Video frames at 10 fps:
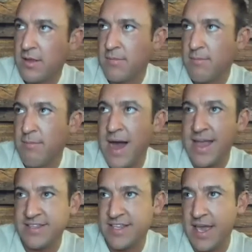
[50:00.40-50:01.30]

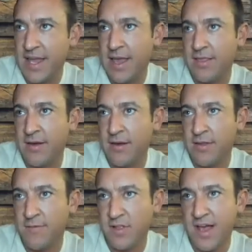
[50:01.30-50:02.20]
mindset and
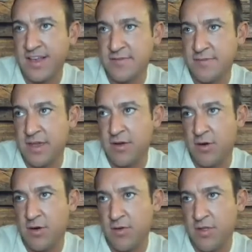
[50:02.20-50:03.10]
the philosophy
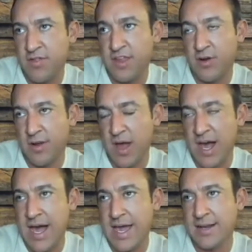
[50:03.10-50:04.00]
or the theory
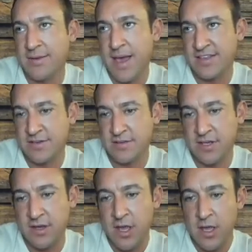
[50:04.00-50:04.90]
behind
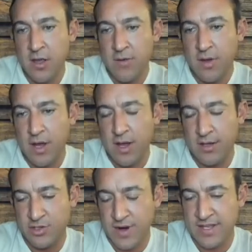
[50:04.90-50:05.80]
masculine
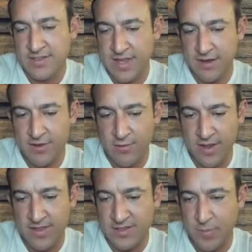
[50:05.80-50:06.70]
traits that
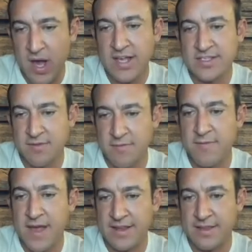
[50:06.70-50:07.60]
create this positive
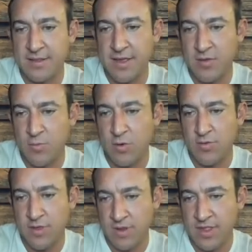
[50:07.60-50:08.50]
effect in the
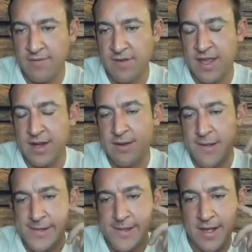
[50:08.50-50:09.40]
world that we live in,
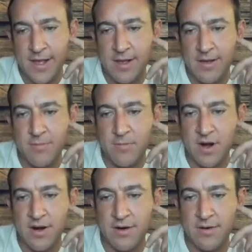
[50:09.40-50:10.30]

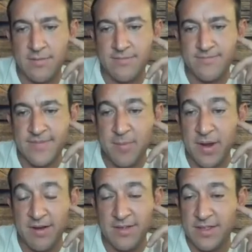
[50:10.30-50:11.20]
where
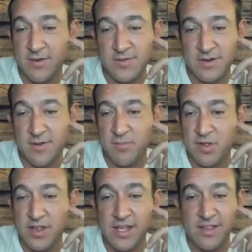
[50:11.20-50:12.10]
apparently those are
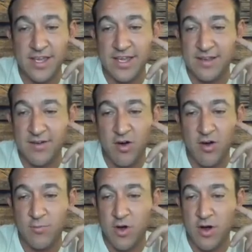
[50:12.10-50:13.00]
completely
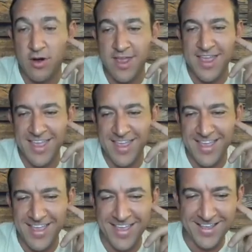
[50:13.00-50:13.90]
all wrong
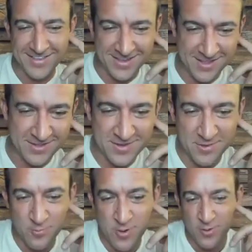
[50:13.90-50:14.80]
to
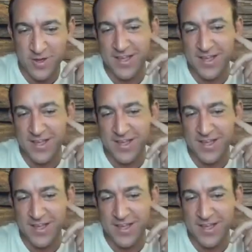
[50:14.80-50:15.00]
the woke.